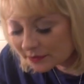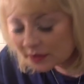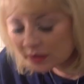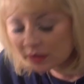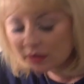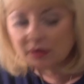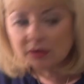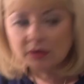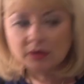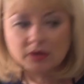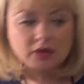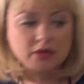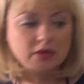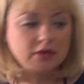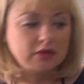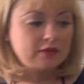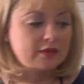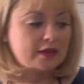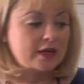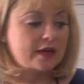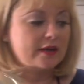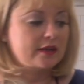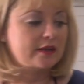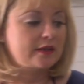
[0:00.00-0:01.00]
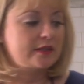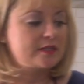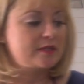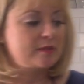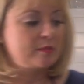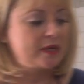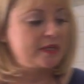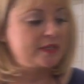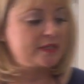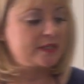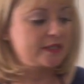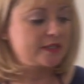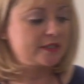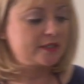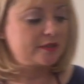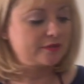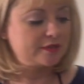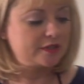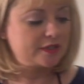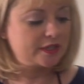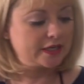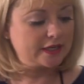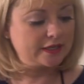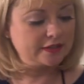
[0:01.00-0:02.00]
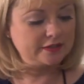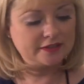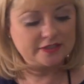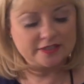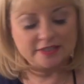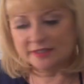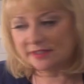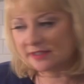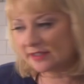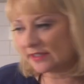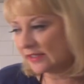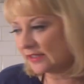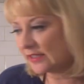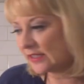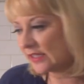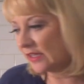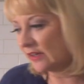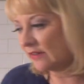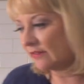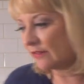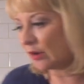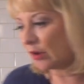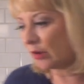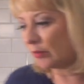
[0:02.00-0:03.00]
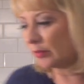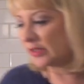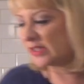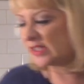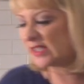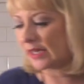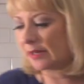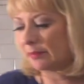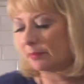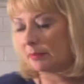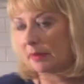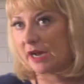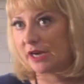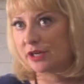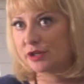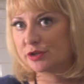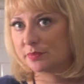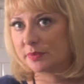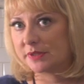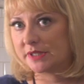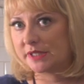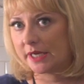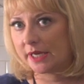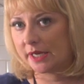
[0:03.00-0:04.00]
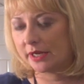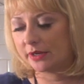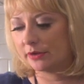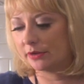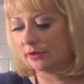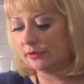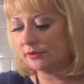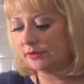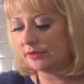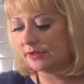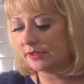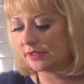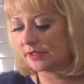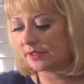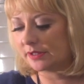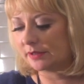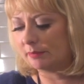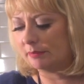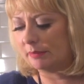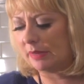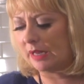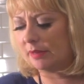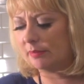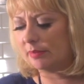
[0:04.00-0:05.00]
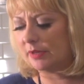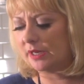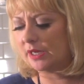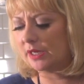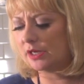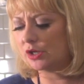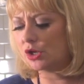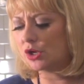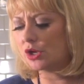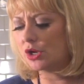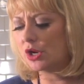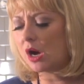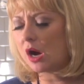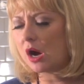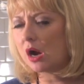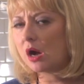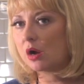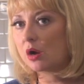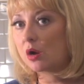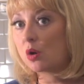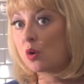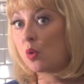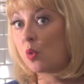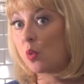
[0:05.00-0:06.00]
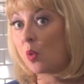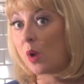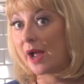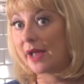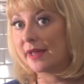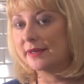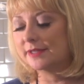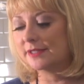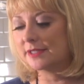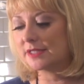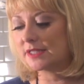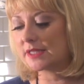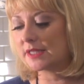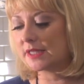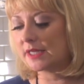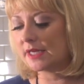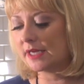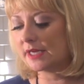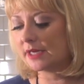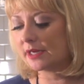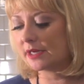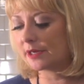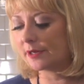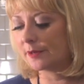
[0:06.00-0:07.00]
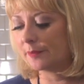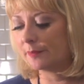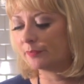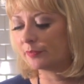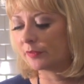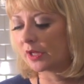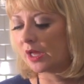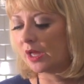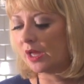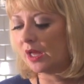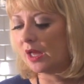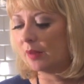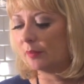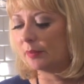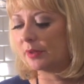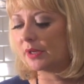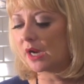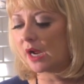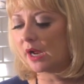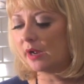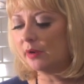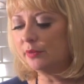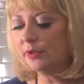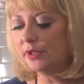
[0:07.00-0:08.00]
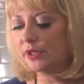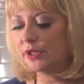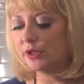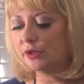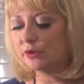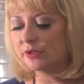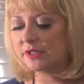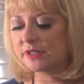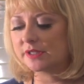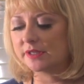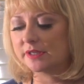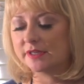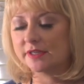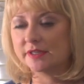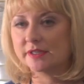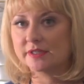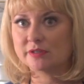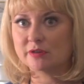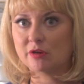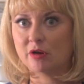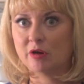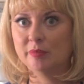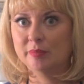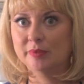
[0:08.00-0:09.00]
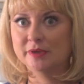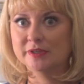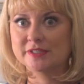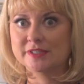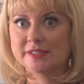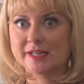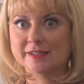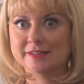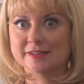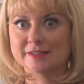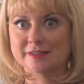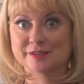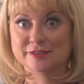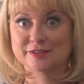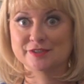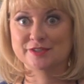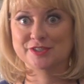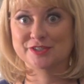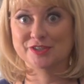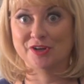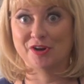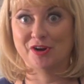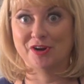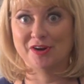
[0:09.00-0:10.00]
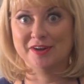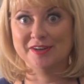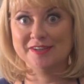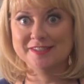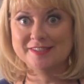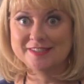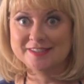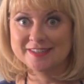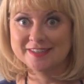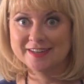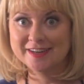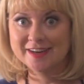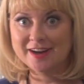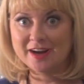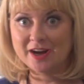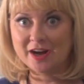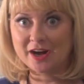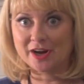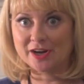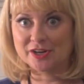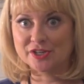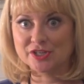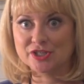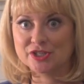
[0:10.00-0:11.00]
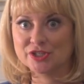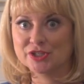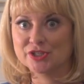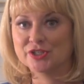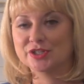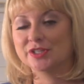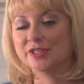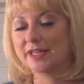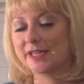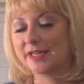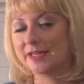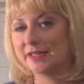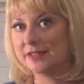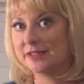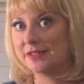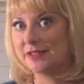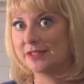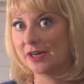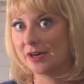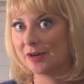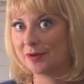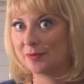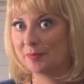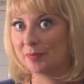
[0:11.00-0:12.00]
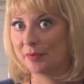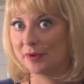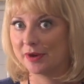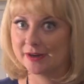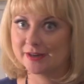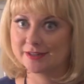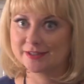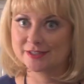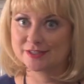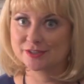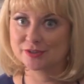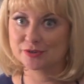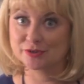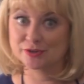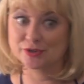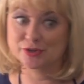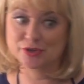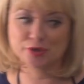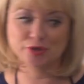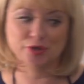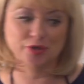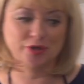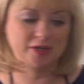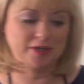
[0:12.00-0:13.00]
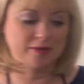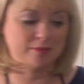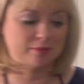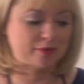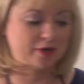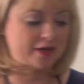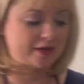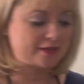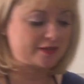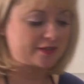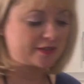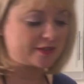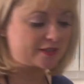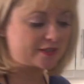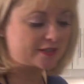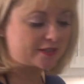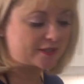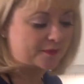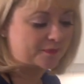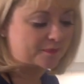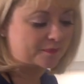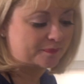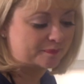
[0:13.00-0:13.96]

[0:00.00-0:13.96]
Oh, that is amazing. So it's the consistency of almost like mashed potatoes, maybe not quite as thick, but I would use this almost as a sauce under like a duck breast or a turkey breast.